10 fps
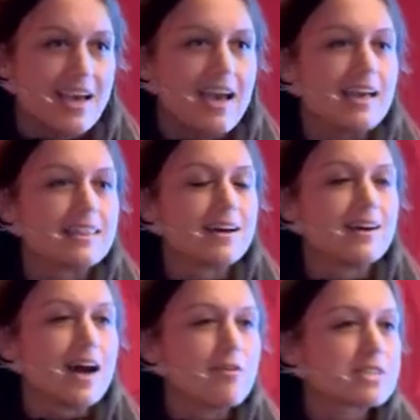And
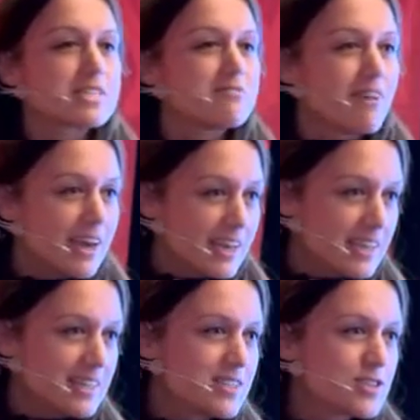I was
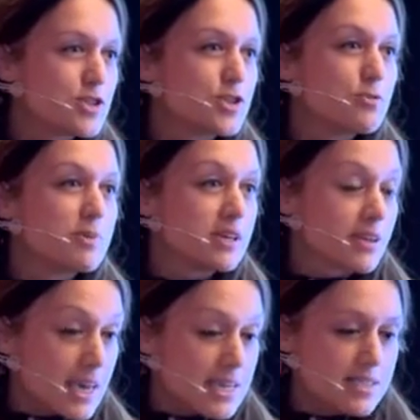invited to be a
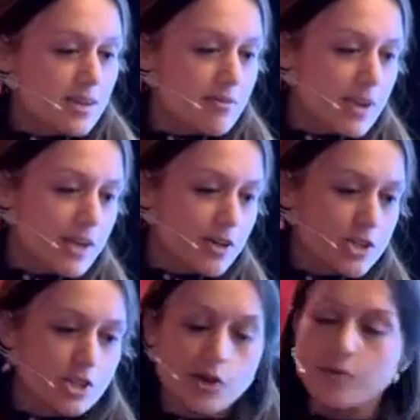guest on a radio
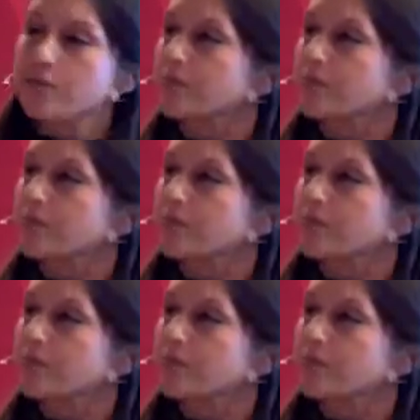show.